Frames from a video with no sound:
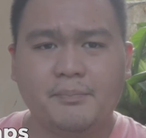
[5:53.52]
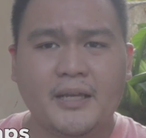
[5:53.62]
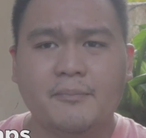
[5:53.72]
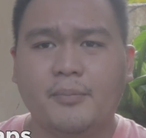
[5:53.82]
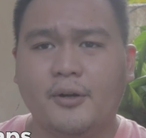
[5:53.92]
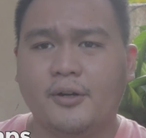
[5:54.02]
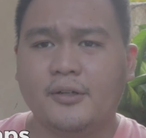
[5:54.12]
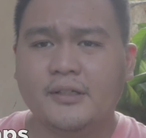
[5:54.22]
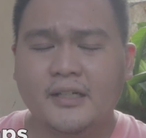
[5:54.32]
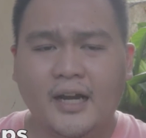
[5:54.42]

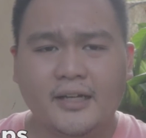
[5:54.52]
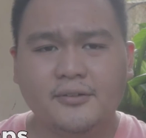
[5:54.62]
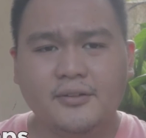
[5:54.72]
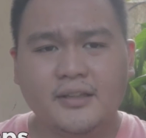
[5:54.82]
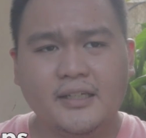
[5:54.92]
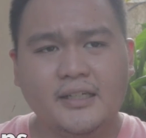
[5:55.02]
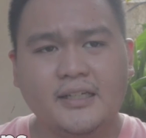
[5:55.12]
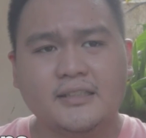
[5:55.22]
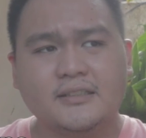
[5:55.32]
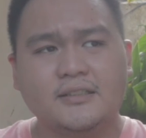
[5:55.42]
paper. I don't
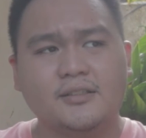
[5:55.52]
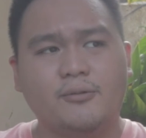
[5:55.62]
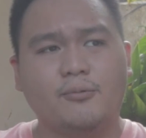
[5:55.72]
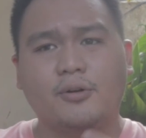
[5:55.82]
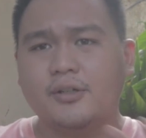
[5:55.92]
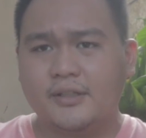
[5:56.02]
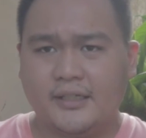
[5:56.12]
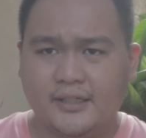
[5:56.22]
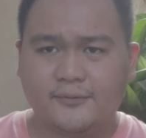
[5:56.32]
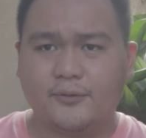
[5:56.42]
think it's
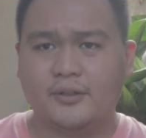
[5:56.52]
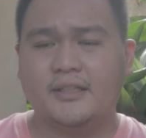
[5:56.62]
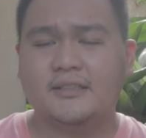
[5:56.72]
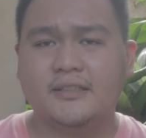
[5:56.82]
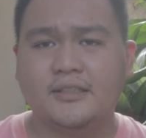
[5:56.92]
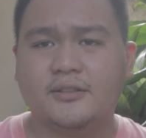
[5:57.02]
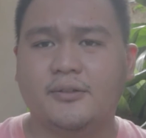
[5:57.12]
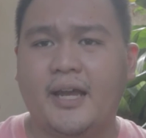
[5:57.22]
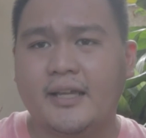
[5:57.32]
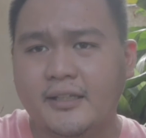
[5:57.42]
worth it for these things
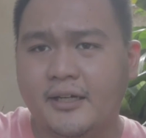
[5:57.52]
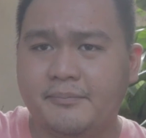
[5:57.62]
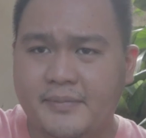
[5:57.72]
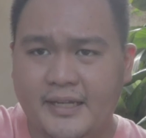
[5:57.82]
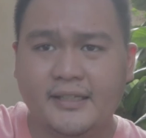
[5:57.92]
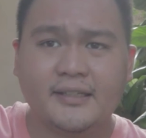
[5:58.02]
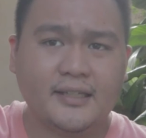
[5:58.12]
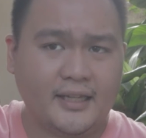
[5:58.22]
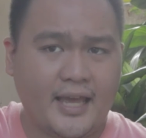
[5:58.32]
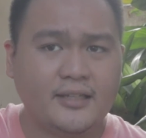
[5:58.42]
to end up in
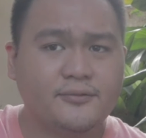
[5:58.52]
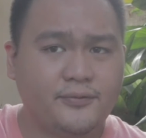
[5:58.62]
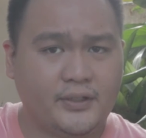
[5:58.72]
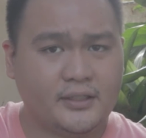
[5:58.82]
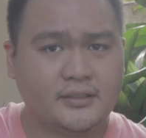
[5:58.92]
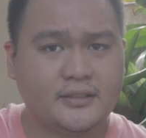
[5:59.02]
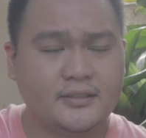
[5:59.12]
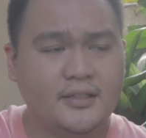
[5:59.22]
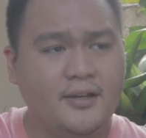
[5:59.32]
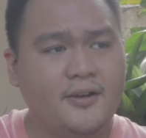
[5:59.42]
the
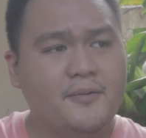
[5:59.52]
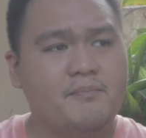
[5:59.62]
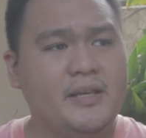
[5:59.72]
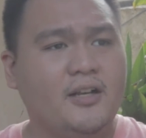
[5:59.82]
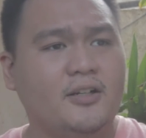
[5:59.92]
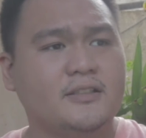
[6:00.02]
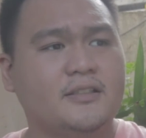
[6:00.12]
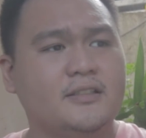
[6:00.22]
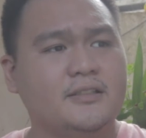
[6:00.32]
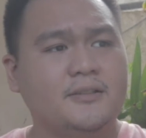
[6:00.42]
landfills,
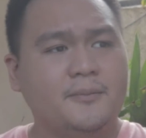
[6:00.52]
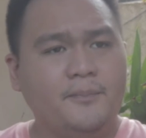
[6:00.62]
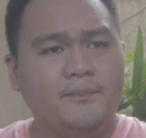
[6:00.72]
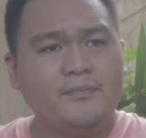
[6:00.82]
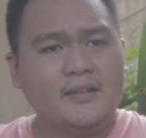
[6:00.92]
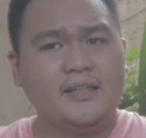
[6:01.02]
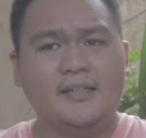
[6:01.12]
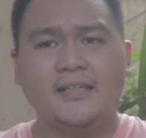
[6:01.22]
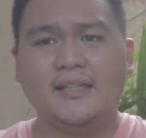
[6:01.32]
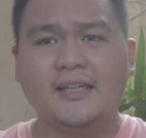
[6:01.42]
because
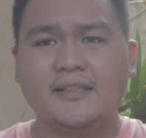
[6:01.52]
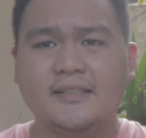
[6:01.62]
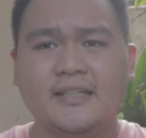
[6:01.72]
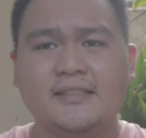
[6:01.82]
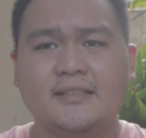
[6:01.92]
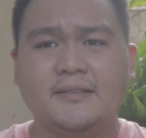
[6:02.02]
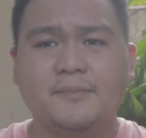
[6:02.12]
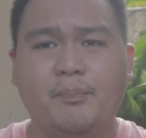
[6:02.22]
it's